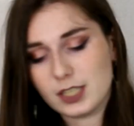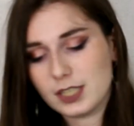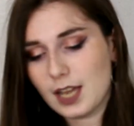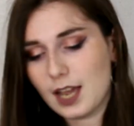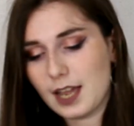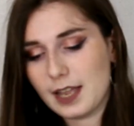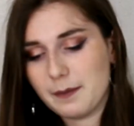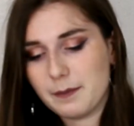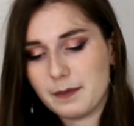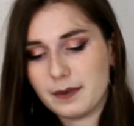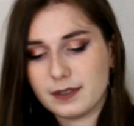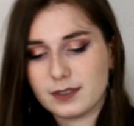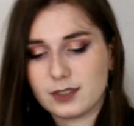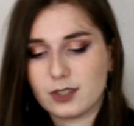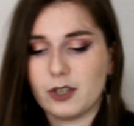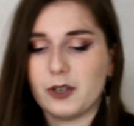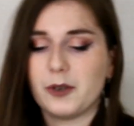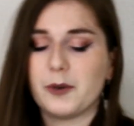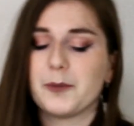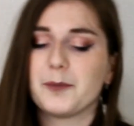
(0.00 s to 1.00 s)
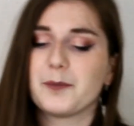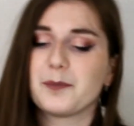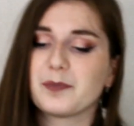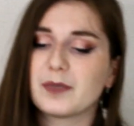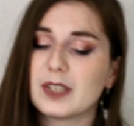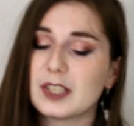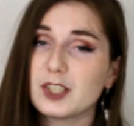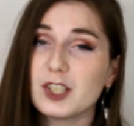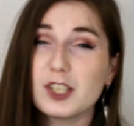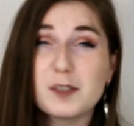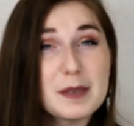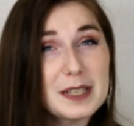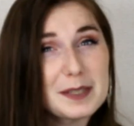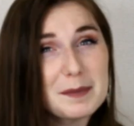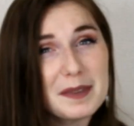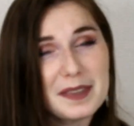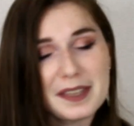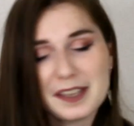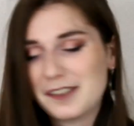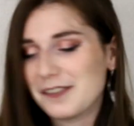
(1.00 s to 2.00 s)
type, so this just makes
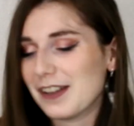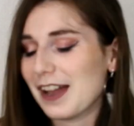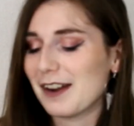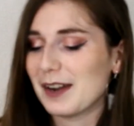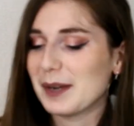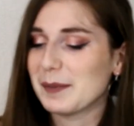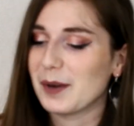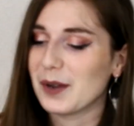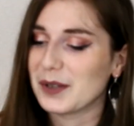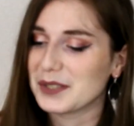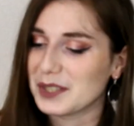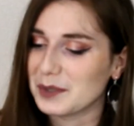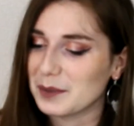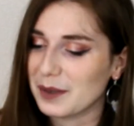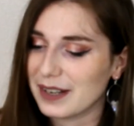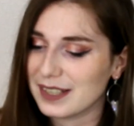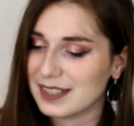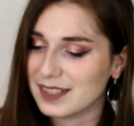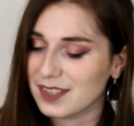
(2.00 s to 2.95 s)
me think of Harry Potter, where it's